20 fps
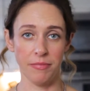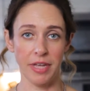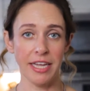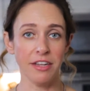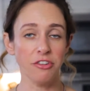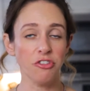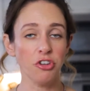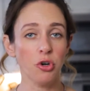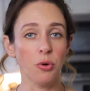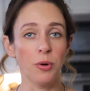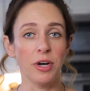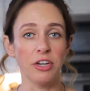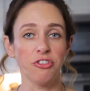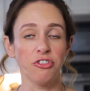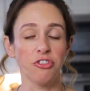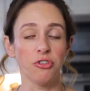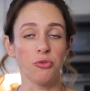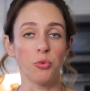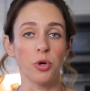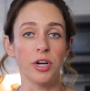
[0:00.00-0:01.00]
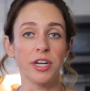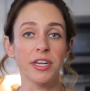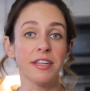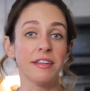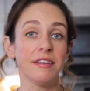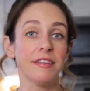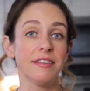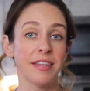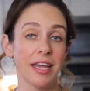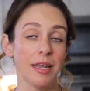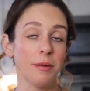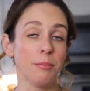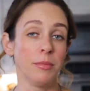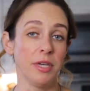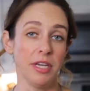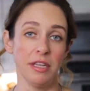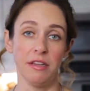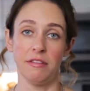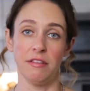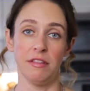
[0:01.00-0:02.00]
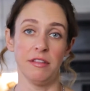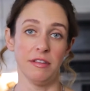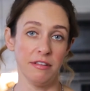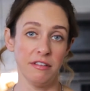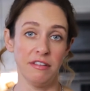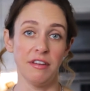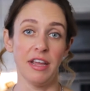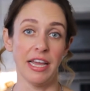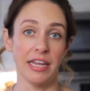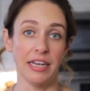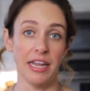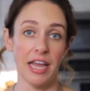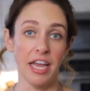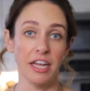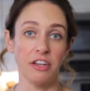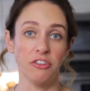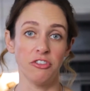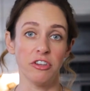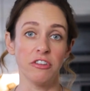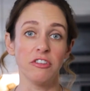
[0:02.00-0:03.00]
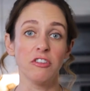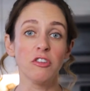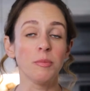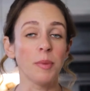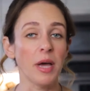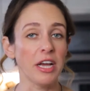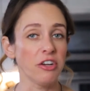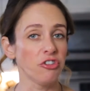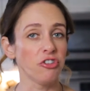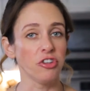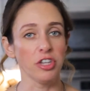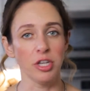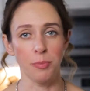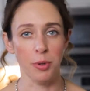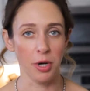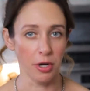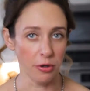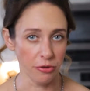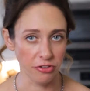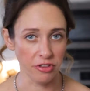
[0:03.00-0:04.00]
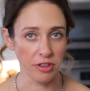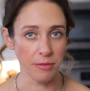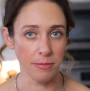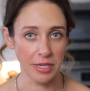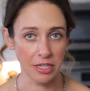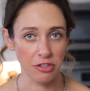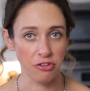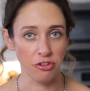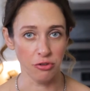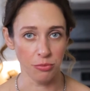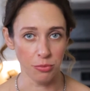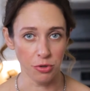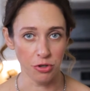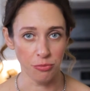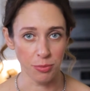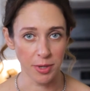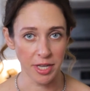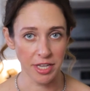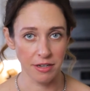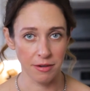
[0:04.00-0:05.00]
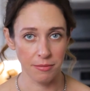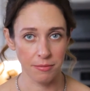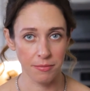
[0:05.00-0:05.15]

and to question what consent means this day and age, especially post the Me Too movement.